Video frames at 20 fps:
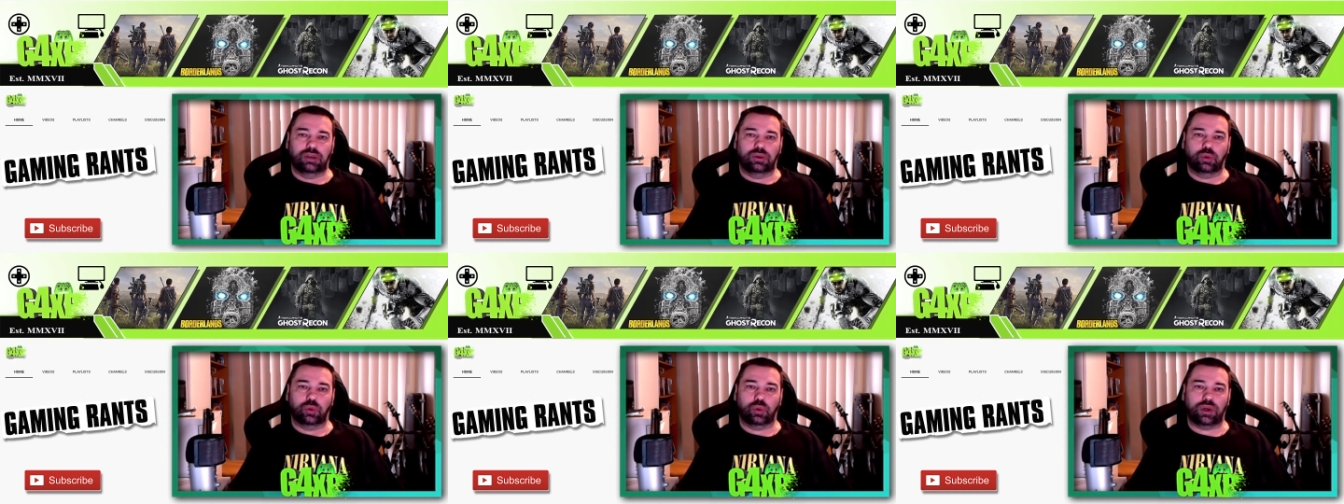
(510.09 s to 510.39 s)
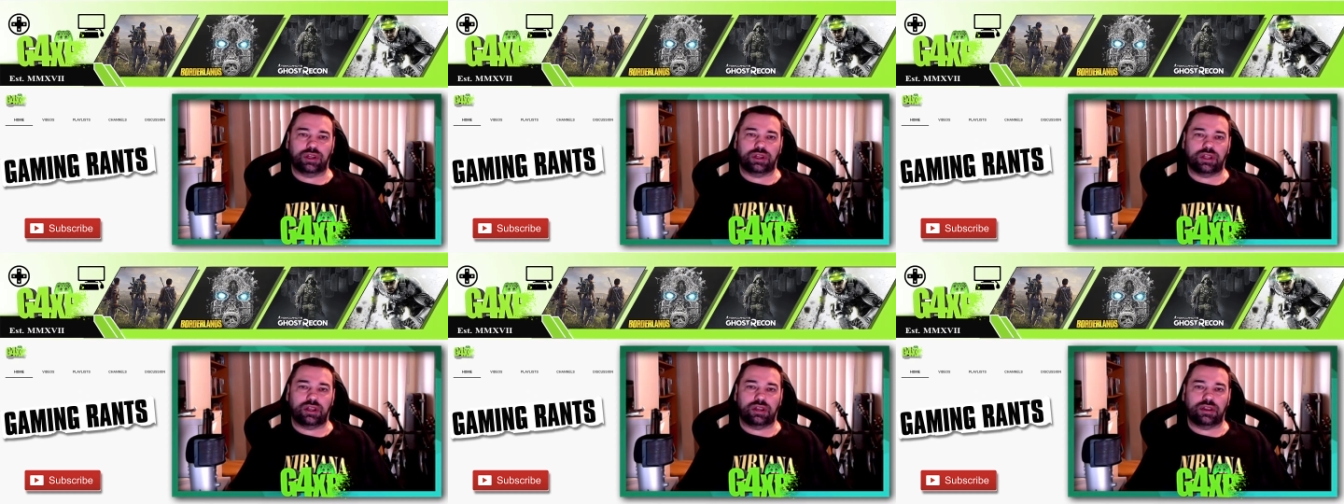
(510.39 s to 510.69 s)

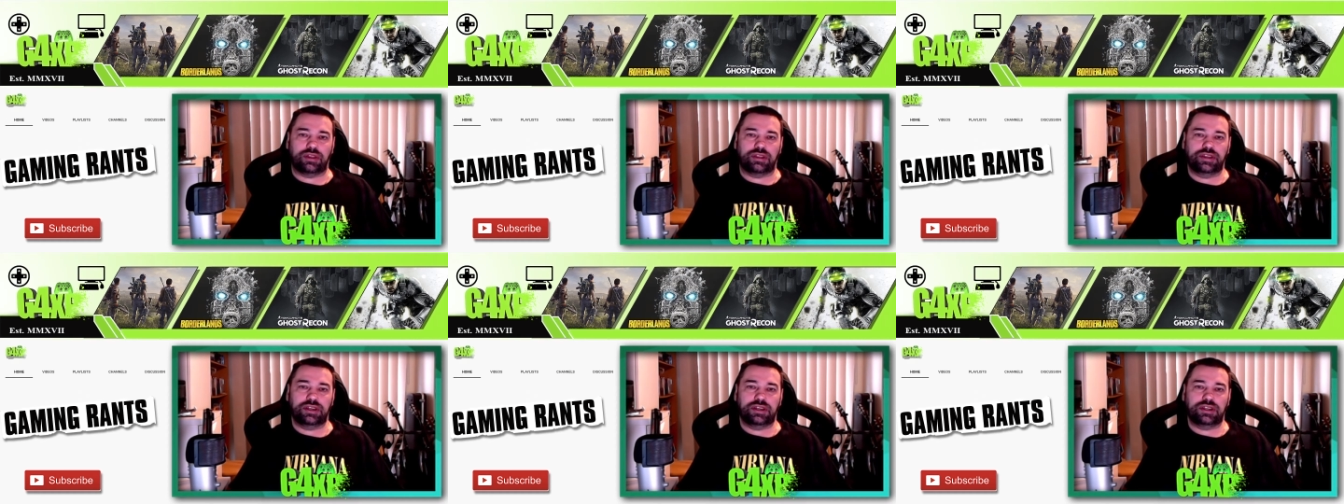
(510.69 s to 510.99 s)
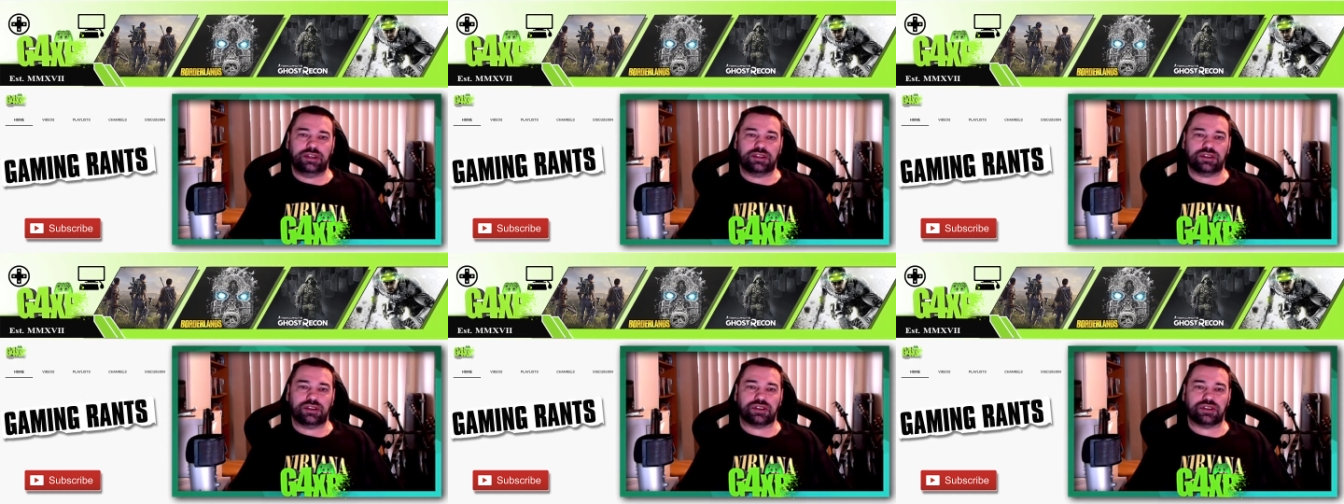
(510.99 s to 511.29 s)
with
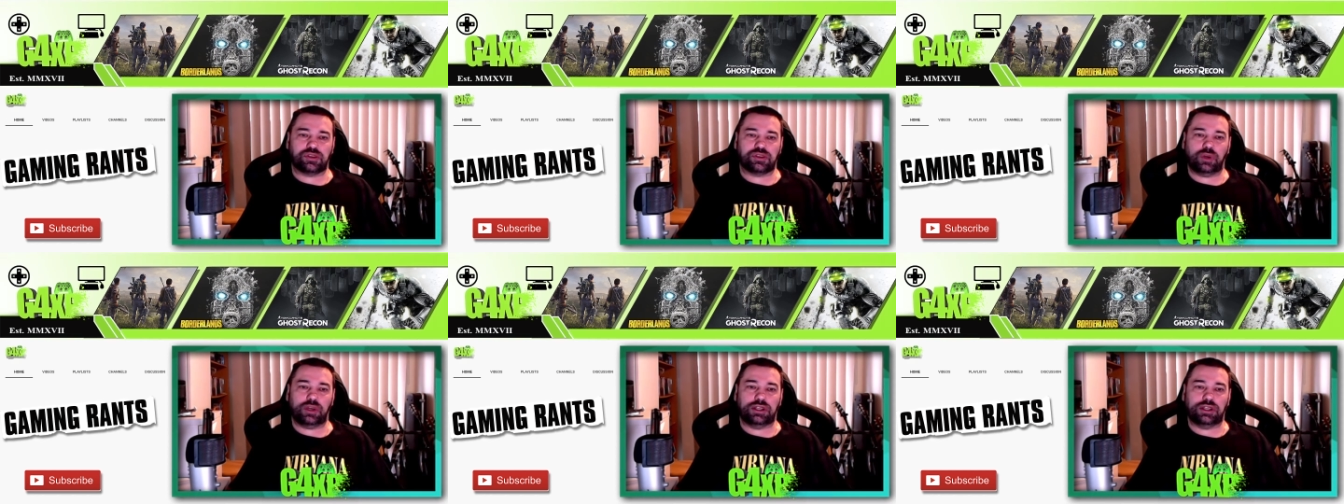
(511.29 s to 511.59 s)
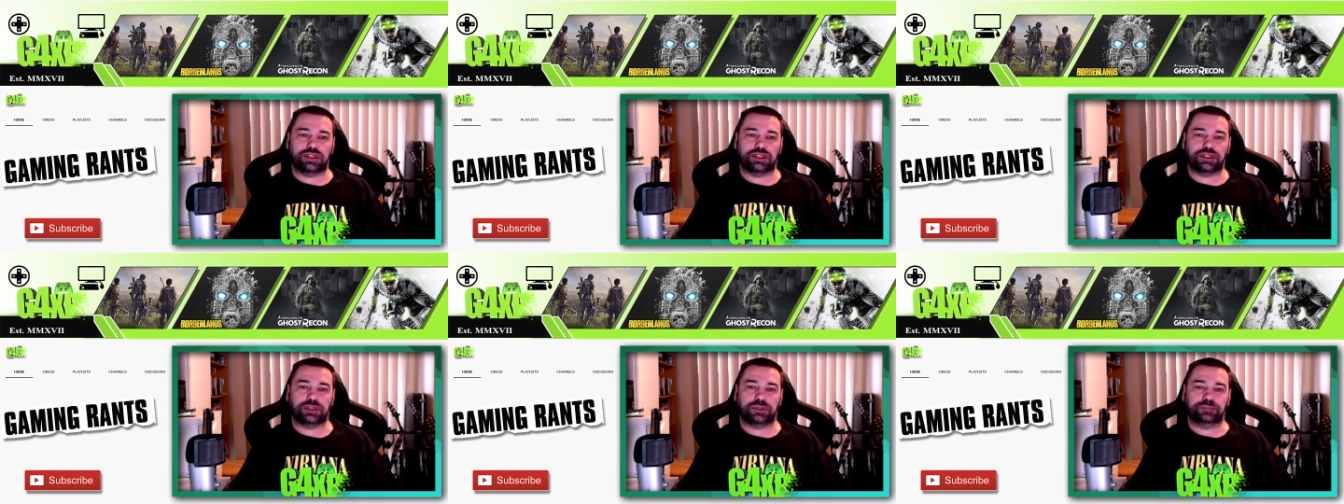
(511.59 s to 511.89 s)
the
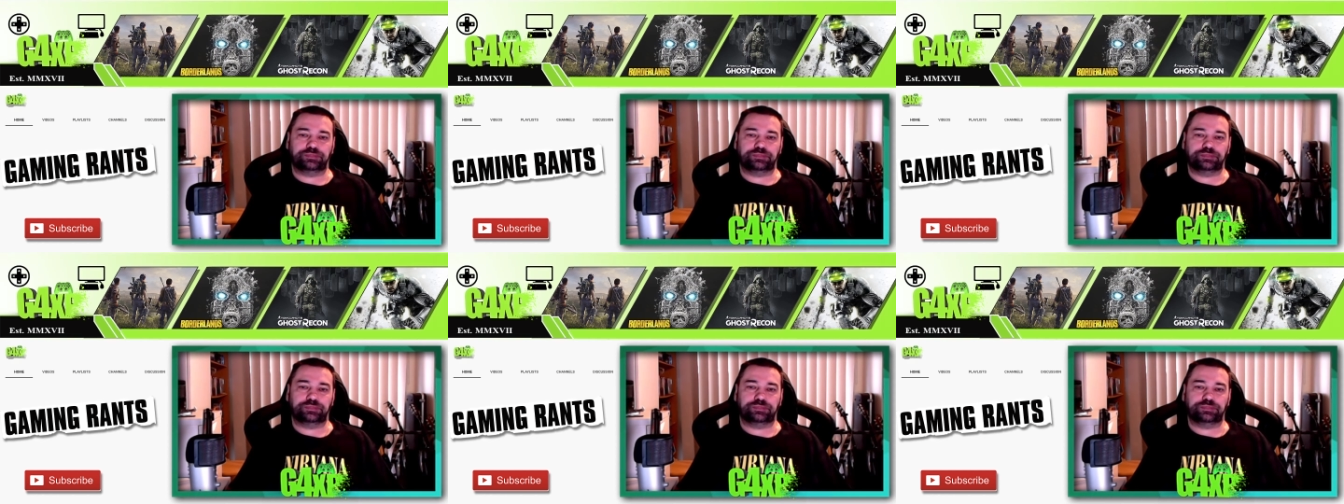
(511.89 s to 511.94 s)
Switch.